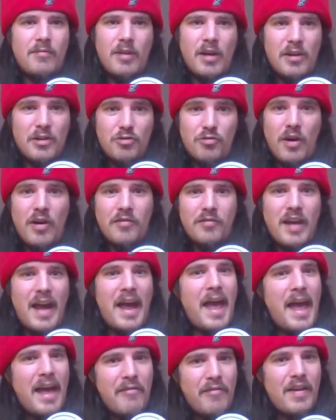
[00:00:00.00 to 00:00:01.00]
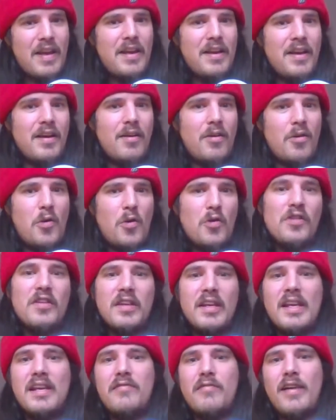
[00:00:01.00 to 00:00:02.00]
draft heavy on the
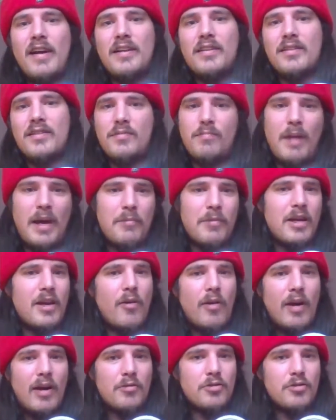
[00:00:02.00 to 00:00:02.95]
defense. Maybe go out,